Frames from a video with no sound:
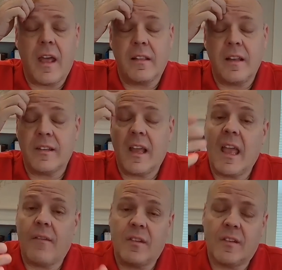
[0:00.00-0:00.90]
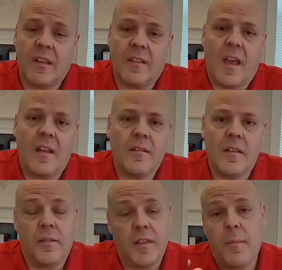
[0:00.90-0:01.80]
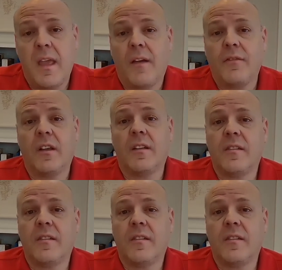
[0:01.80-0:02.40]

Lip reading: At least I haven't seen it. They may have